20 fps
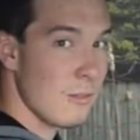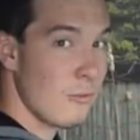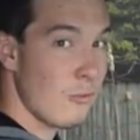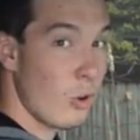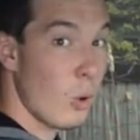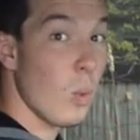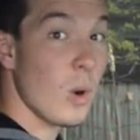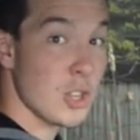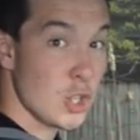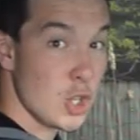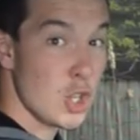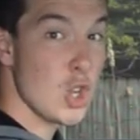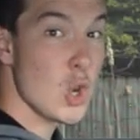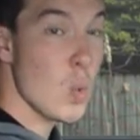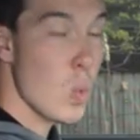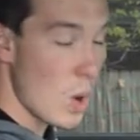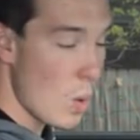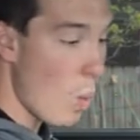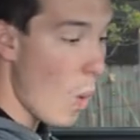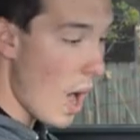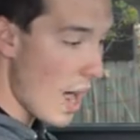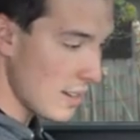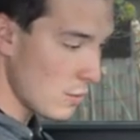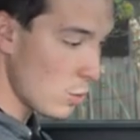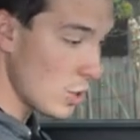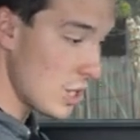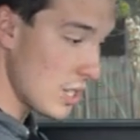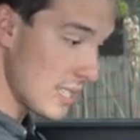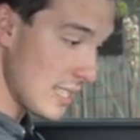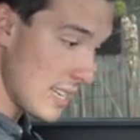for what you would want,
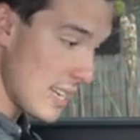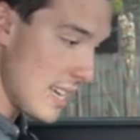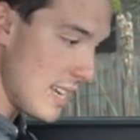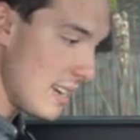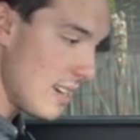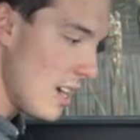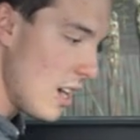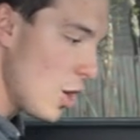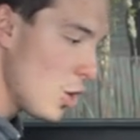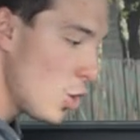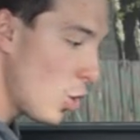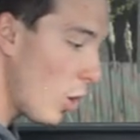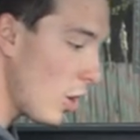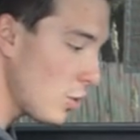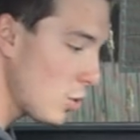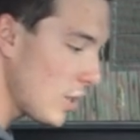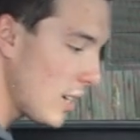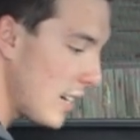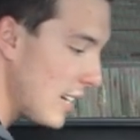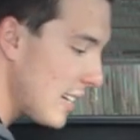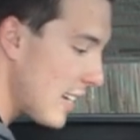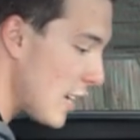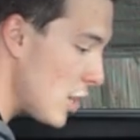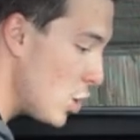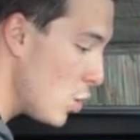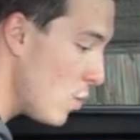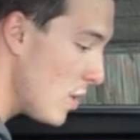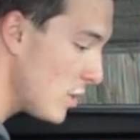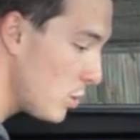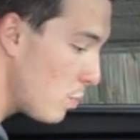which is neat. You're also gonna get
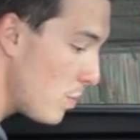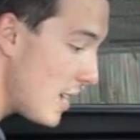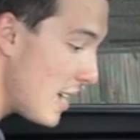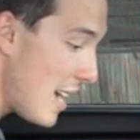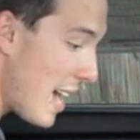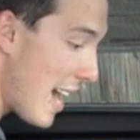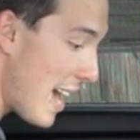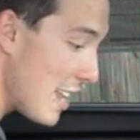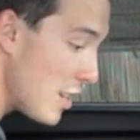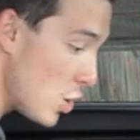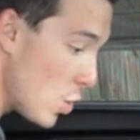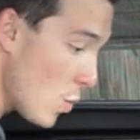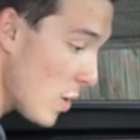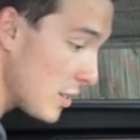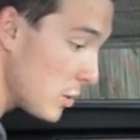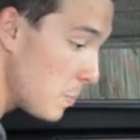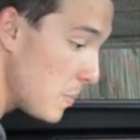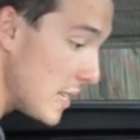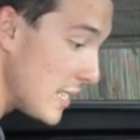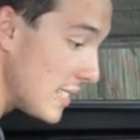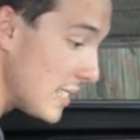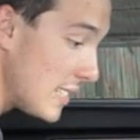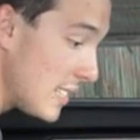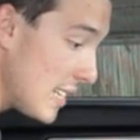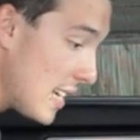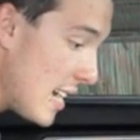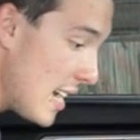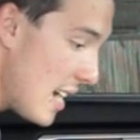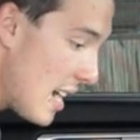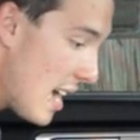U S B and U S B
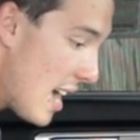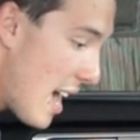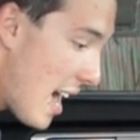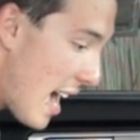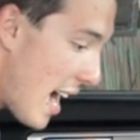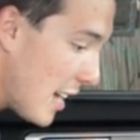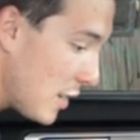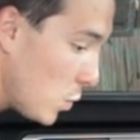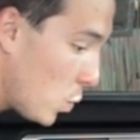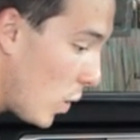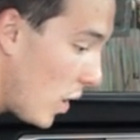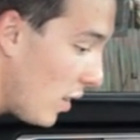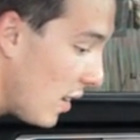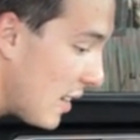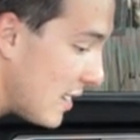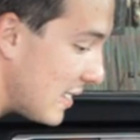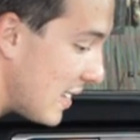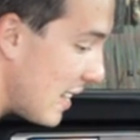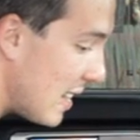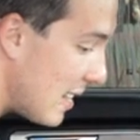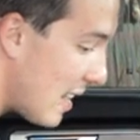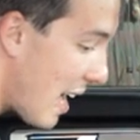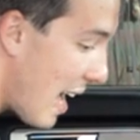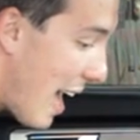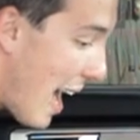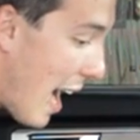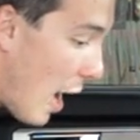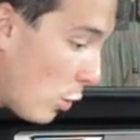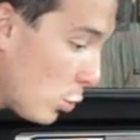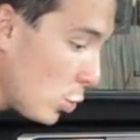C, as well as a
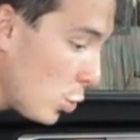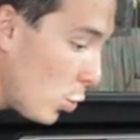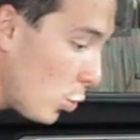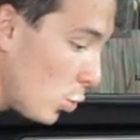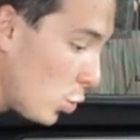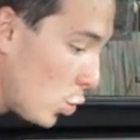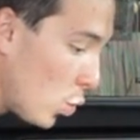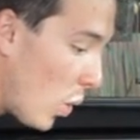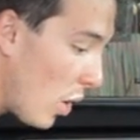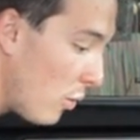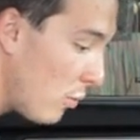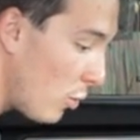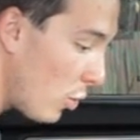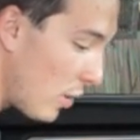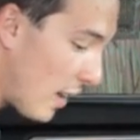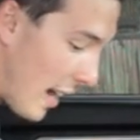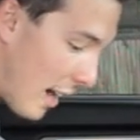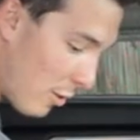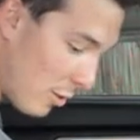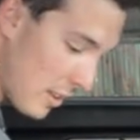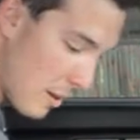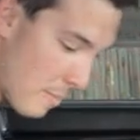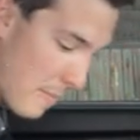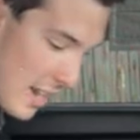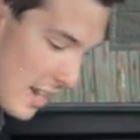household twelve volt outlet